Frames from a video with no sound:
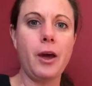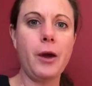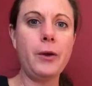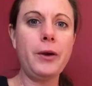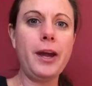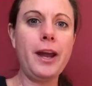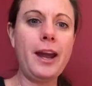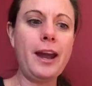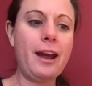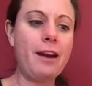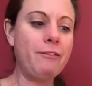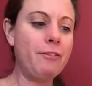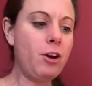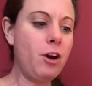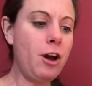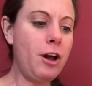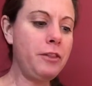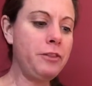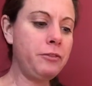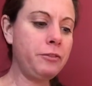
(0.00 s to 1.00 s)
Okay, I've
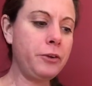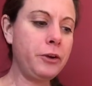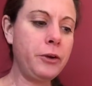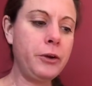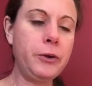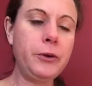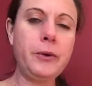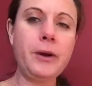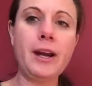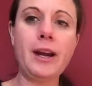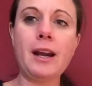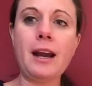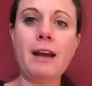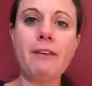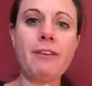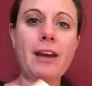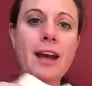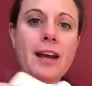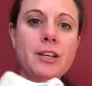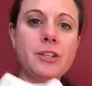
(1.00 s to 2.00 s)
gone through and
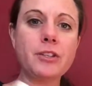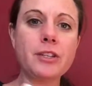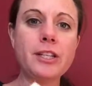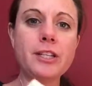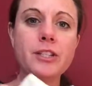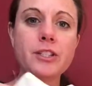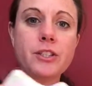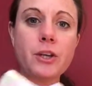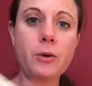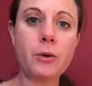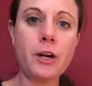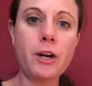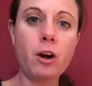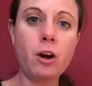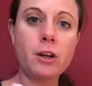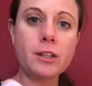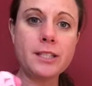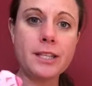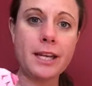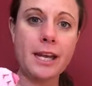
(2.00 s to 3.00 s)
I've actually sewn it
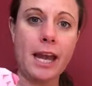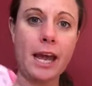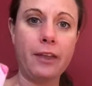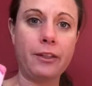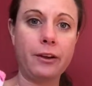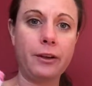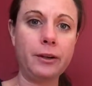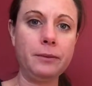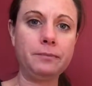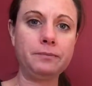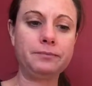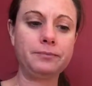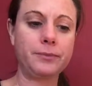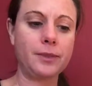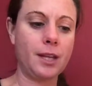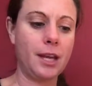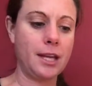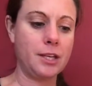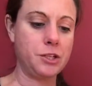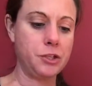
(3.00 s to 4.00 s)
all together,
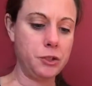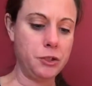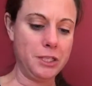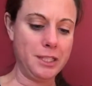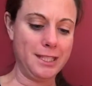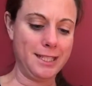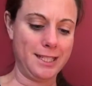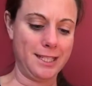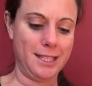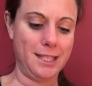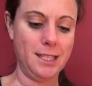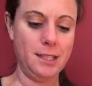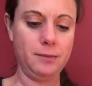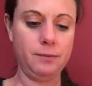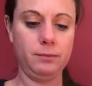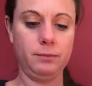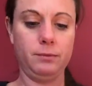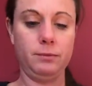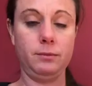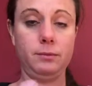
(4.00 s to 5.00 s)
as you can
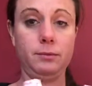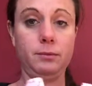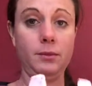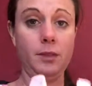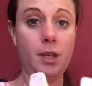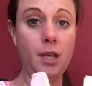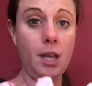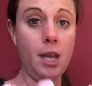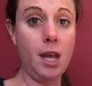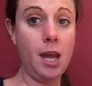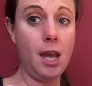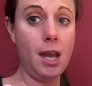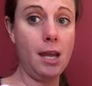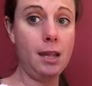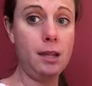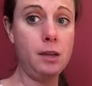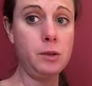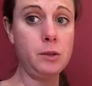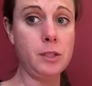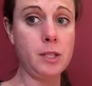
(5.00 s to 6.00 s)
see. Yay,
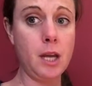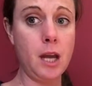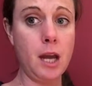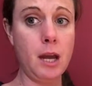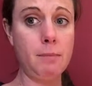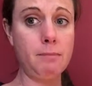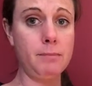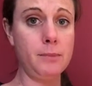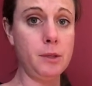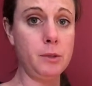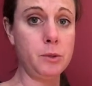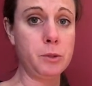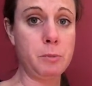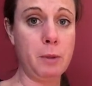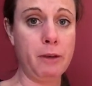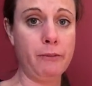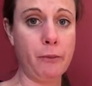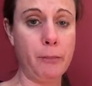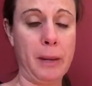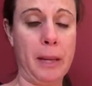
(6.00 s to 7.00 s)
a little top, a little
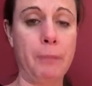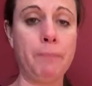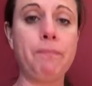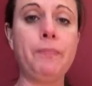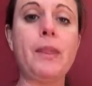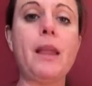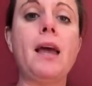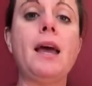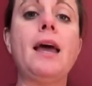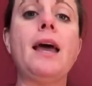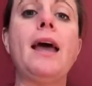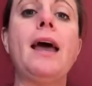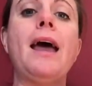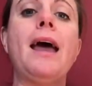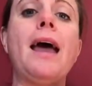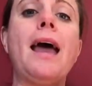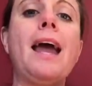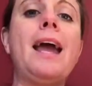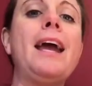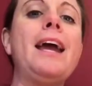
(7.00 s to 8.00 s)
small for me.
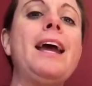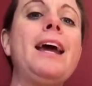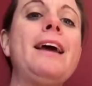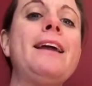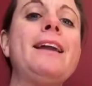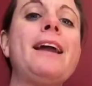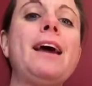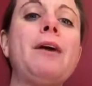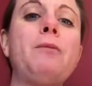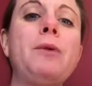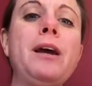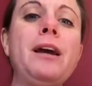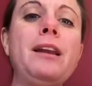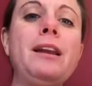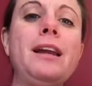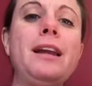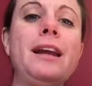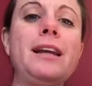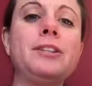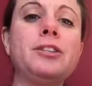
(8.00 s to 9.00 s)
And I
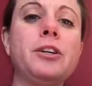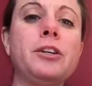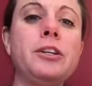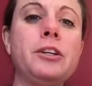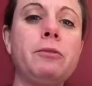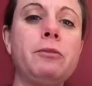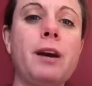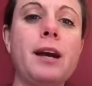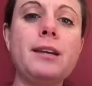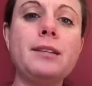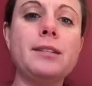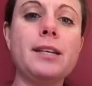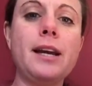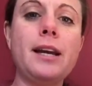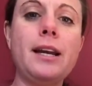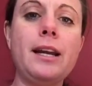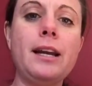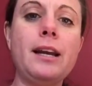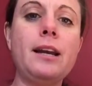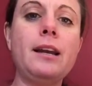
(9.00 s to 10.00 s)
went and I turned it right
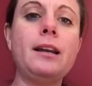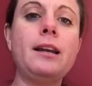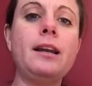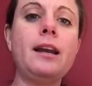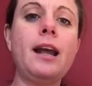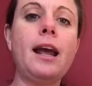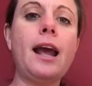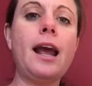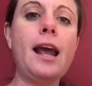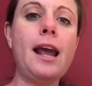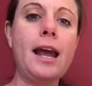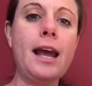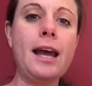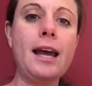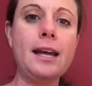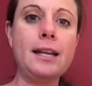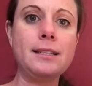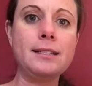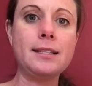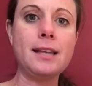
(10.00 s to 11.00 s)
side in,
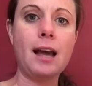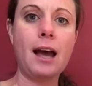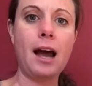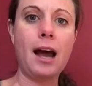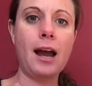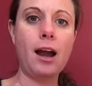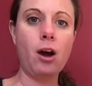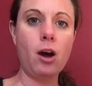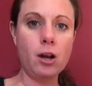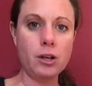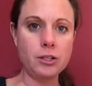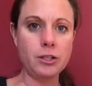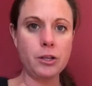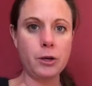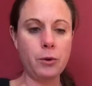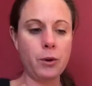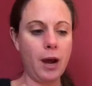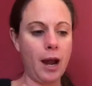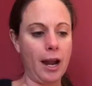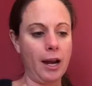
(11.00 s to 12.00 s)
and I
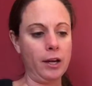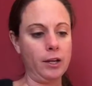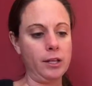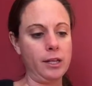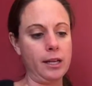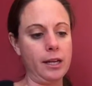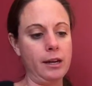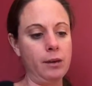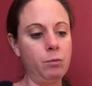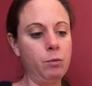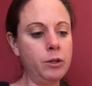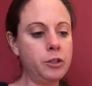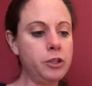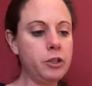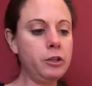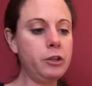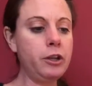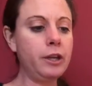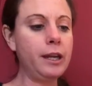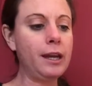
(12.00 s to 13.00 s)
also ironed it. And what
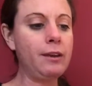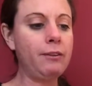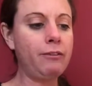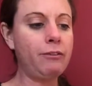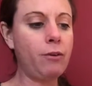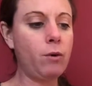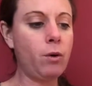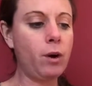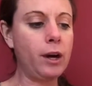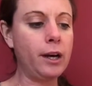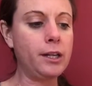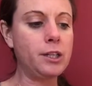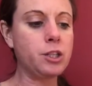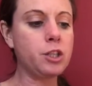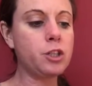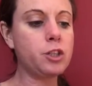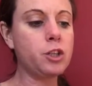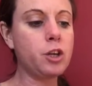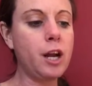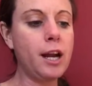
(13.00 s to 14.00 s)
you're looking for
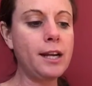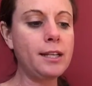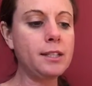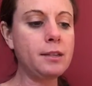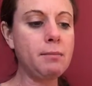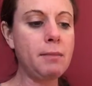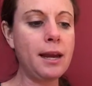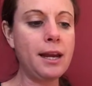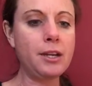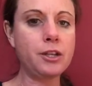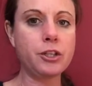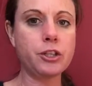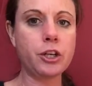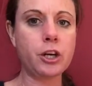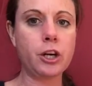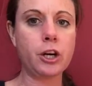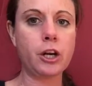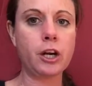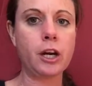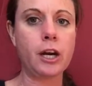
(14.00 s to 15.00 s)
is you're trying to make
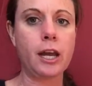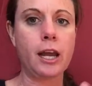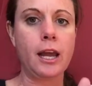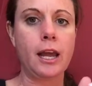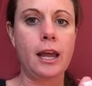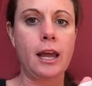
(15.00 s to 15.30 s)
sure